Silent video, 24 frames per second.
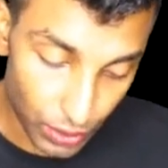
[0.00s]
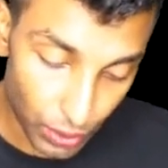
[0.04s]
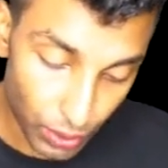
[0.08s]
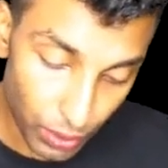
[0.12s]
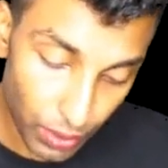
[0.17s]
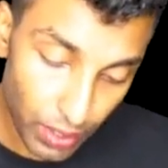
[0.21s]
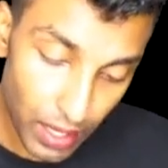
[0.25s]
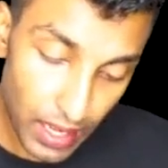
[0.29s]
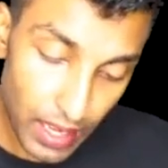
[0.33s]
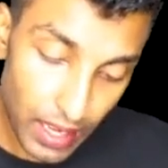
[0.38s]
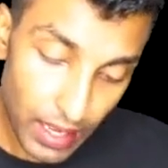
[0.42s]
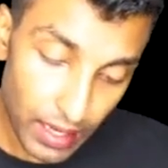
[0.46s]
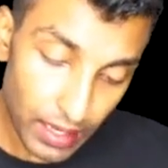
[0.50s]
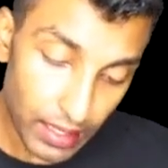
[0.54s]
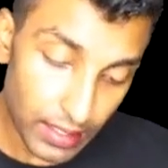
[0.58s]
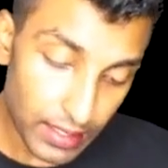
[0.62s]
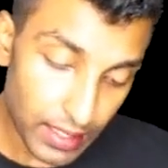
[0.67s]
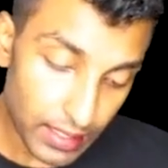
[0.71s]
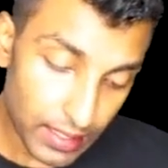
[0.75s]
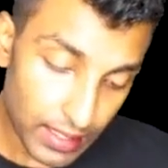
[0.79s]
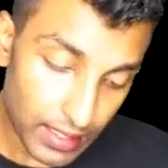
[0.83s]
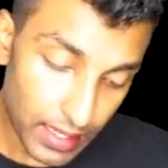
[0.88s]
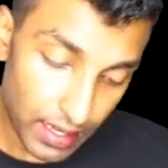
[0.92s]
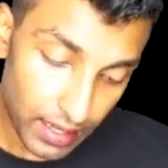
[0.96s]
So
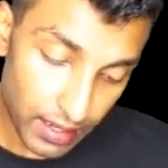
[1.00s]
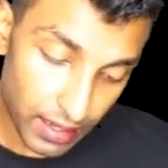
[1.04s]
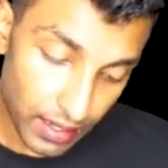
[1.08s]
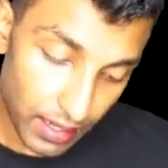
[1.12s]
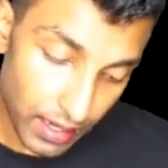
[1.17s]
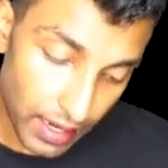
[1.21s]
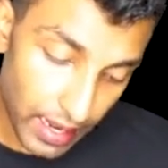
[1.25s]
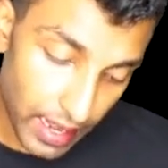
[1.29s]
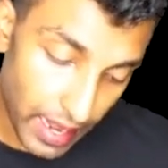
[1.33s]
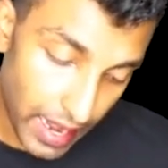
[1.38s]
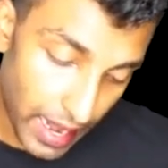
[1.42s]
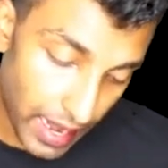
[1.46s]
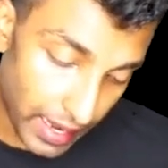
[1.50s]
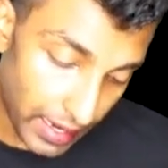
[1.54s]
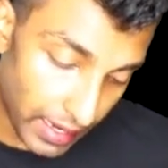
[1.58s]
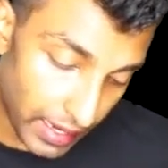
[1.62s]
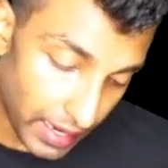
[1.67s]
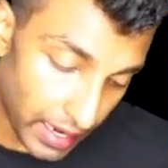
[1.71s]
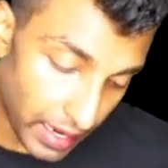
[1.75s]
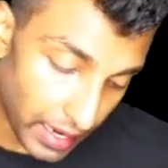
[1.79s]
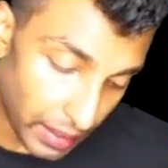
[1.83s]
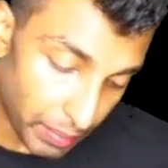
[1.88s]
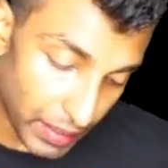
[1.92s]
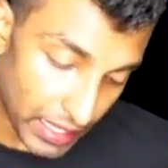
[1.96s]
just see here,
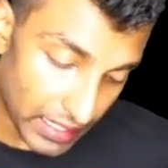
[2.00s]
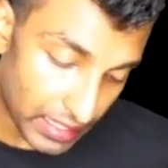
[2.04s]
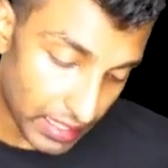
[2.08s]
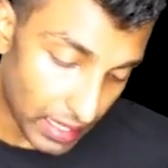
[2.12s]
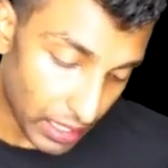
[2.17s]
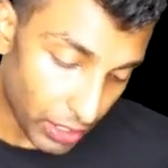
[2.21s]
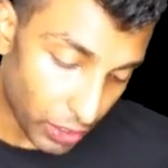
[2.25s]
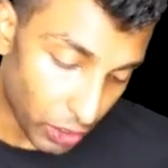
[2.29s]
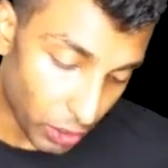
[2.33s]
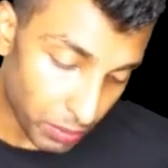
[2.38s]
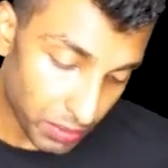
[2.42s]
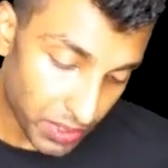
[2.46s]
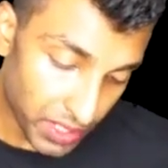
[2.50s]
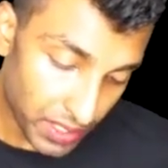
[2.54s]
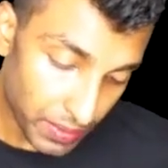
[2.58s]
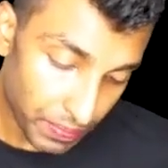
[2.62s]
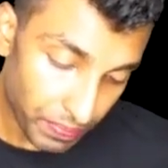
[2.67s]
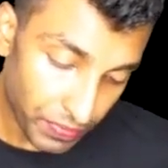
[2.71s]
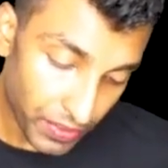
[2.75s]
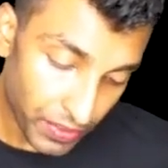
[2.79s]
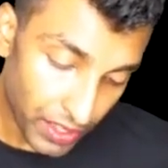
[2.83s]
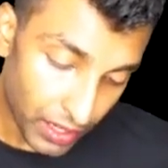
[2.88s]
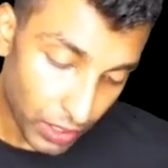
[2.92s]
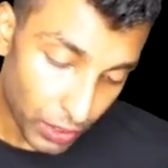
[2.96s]
88 Basel norms,
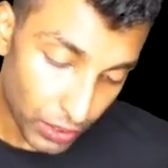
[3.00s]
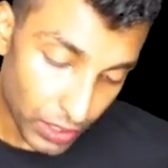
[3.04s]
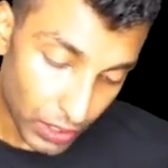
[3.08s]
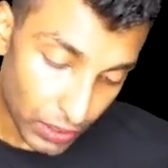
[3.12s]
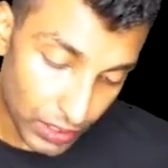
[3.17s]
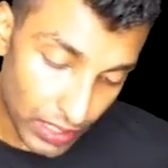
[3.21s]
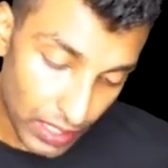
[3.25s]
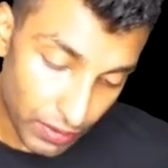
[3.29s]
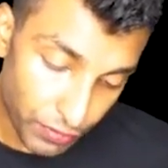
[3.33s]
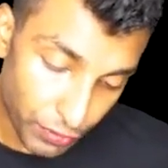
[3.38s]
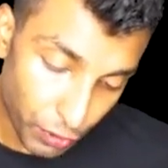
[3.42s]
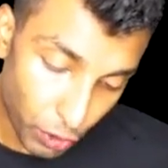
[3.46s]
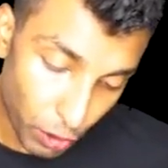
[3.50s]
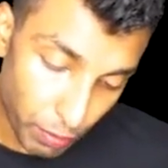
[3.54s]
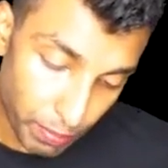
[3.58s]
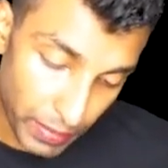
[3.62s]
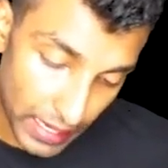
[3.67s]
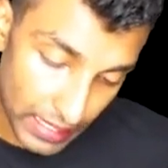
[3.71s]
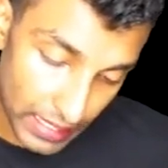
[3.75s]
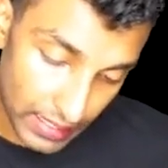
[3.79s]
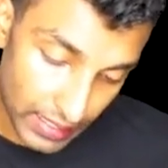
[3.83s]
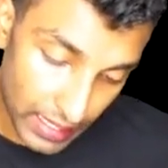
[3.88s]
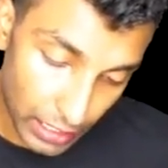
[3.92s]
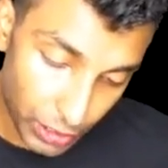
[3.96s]
2004
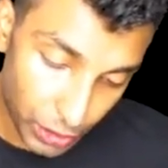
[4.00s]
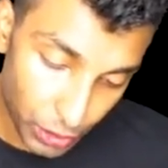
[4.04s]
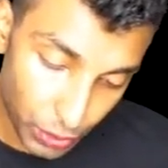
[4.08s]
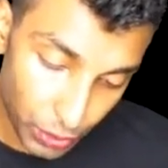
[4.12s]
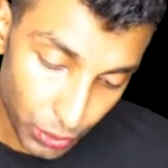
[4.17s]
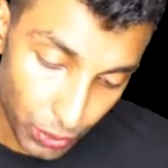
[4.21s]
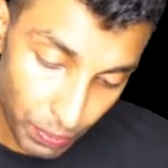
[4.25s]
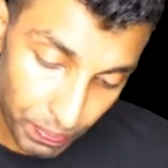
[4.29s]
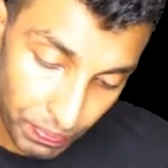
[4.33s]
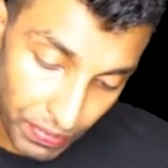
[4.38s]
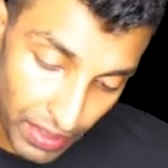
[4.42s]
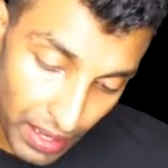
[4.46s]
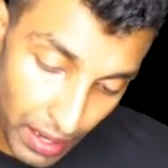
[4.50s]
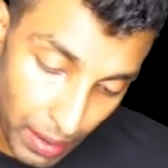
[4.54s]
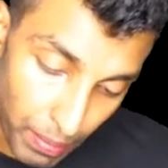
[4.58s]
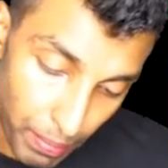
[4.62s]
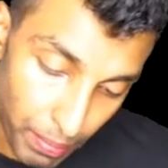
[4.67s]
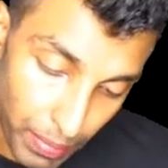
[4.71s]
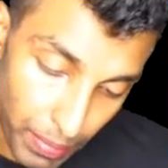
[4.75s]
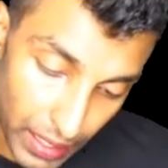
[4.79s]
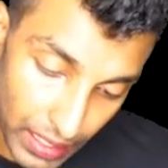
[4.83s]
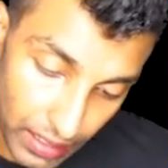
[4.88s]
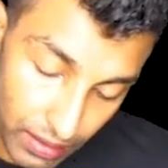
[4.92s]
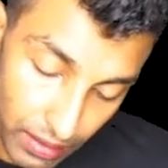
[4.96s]
Basel II,
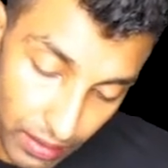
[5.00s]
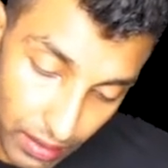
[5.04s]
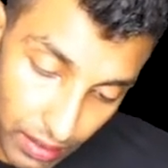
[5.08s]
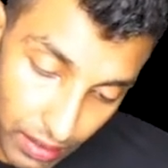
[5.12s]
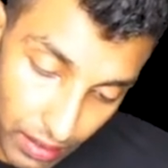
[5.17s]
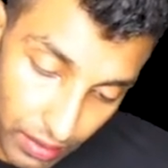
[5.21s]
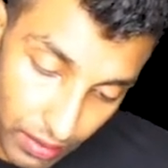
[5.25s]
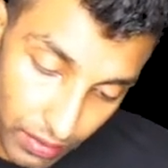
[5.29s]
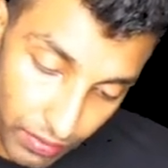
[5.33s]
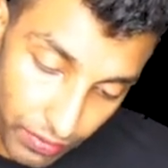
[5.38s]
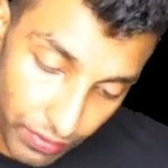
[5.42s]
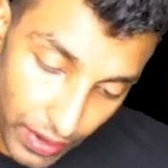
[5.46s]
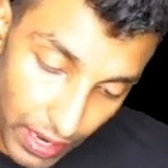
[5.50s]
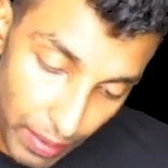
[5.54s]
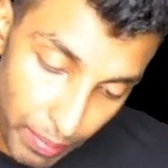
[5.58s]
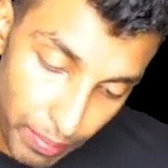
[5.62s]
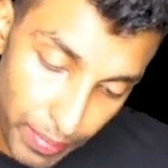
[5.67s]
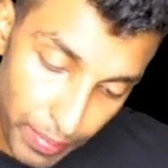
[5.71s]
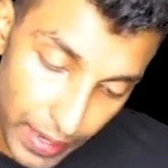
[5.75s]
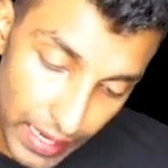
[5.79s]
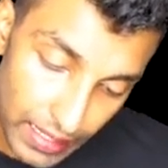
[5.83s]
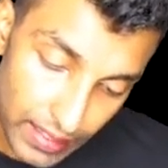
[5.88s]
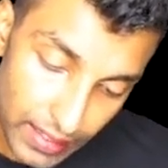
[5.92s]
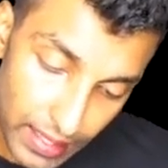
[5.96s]
but
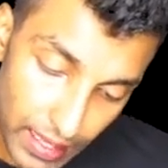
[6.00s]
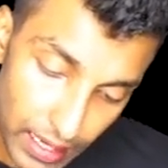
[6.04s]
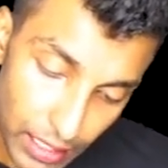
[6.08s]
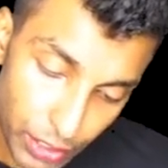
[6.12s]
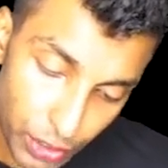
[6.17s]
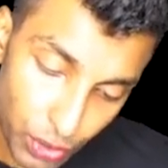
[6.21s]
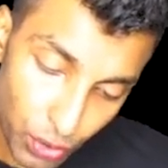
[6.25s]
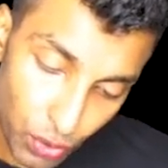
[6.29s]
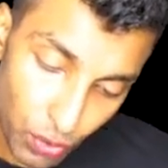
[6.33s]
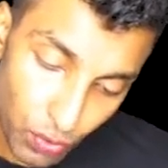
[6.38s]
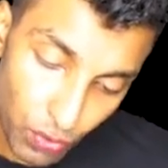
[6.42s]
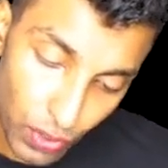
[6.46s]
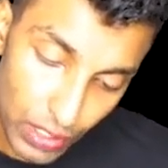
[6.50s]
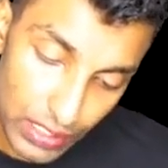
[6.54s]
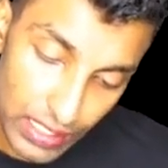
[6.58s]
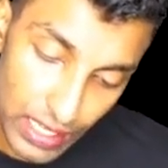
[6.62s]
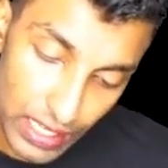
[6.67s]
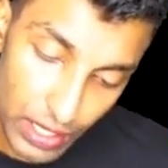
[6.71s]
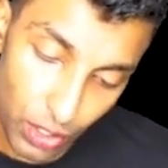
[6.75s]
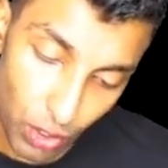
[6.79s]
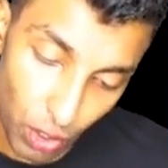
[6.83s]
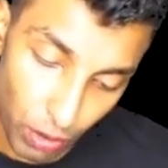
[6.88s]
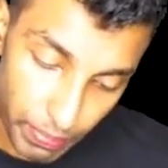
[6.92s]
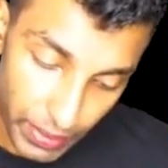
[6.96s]
when Basel II was
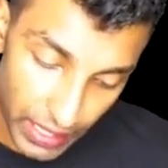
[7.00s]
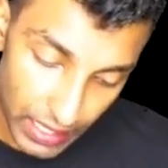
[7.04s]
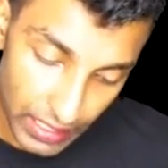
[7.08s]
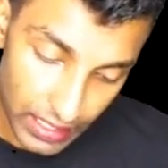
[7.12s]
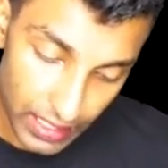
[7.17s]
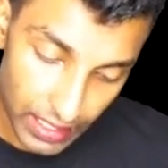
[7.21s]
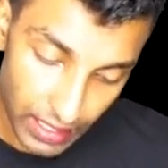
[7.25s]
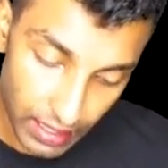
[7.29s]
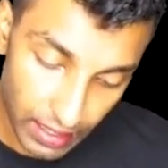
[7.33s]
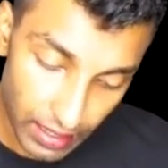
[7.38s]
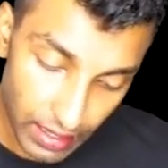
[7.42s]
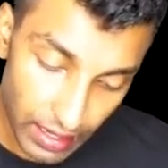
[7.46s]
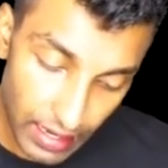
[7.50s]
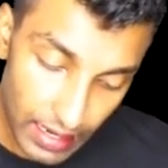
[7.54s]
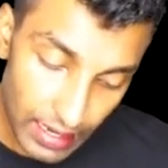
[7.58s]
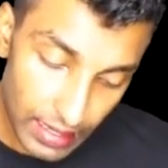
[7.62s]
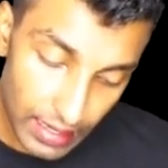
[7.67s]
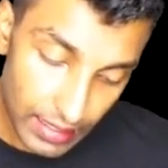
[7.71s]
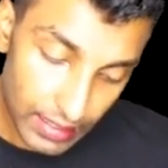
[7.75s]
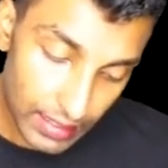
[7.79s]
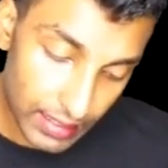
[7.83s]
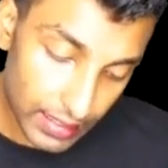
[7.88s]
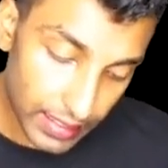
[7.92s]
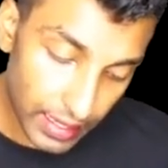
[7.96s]
in operation,
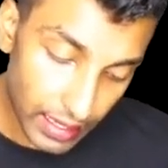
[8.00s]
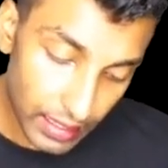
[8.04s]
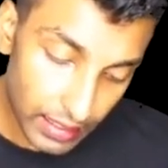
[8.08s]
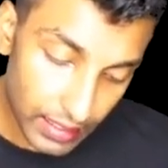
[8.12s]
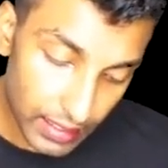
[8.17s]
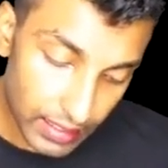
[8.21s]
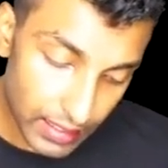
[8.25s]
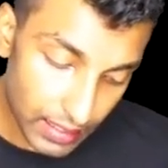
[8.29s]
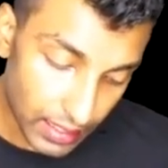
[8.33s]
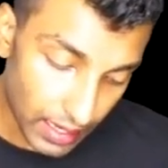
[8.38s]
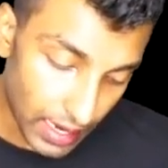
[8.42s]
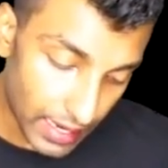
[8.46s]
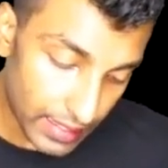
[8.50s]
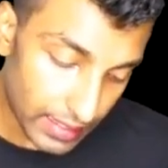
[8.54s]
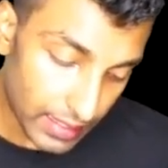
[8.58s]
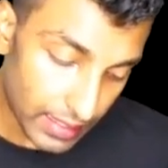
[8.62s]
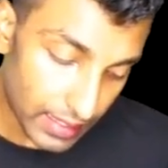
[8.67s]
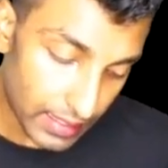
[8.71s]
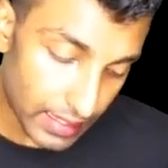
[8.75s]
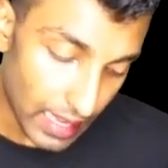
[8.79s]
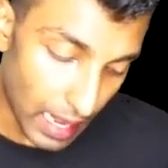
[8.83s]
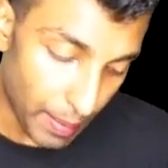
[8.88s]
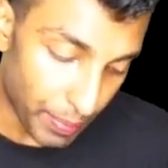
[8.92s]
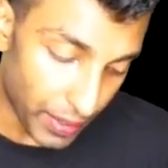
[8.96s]
still this
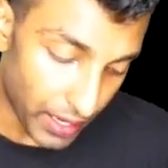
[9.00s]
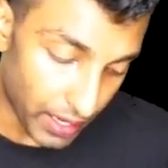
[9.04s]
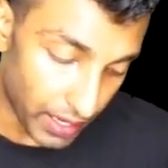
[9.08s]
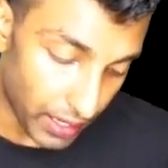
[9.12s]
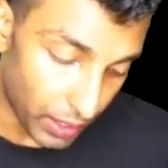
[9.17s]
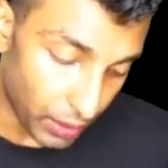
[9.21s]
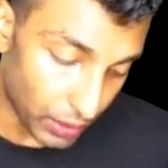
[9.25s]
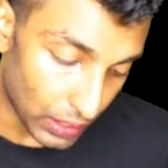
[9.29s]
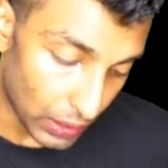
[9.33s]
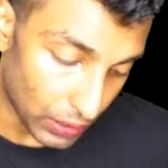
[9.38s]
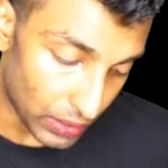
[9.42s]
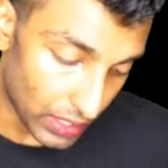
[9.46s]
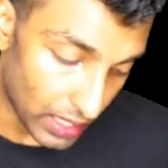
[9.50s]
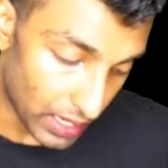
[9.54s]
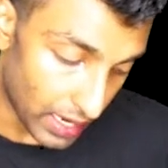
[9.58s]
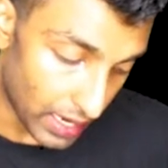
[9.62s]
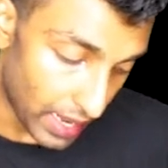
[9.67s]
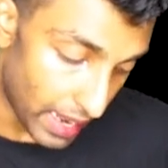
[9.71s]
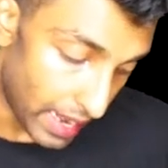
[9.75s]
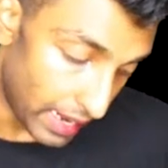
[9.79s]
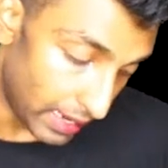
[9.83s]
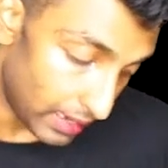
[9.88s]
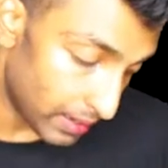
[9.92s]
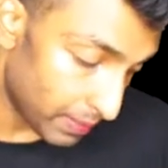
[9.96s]
crisis happened in
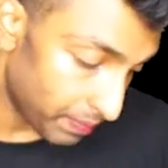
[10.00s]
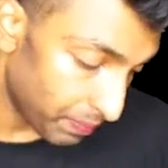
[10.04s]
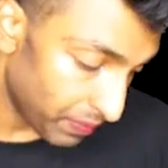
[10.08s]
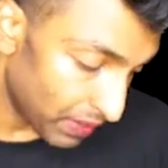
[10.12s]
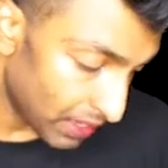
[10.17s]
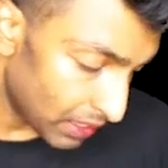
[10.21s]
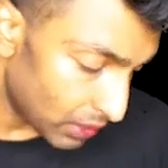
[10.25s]
2008.